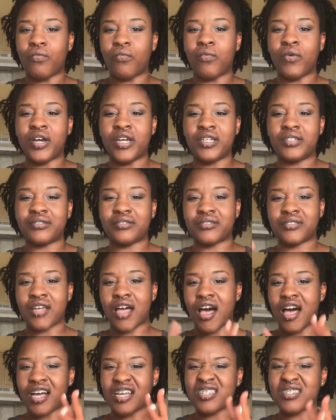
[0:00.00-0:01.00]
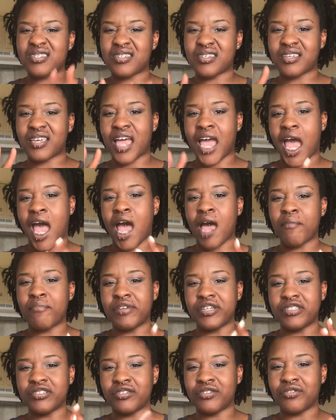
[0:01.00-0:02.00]
What toxic
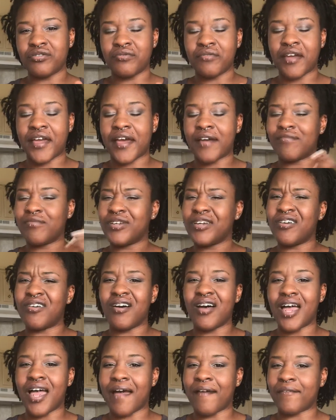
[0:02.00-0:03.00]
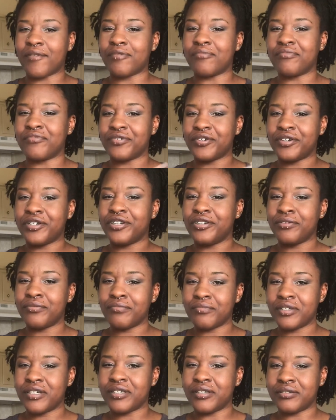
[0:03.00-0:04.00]
habit do you have? We all have them. We're
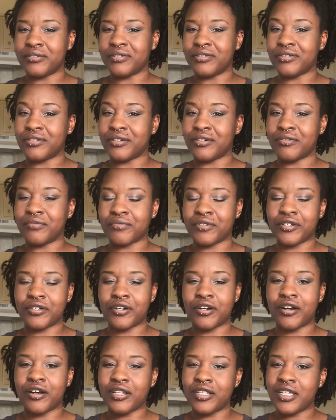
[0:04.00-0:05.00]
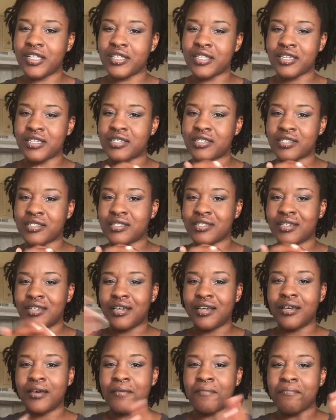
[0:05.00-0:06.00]
human, we're all in this
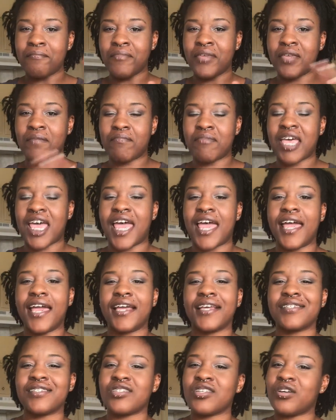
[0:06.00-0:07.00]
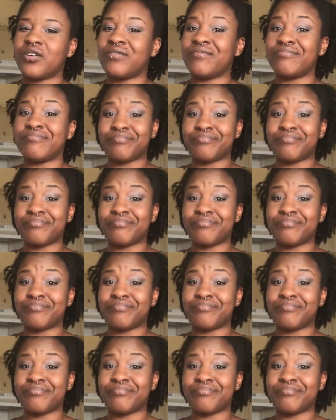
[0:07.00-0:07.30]
meat bag. So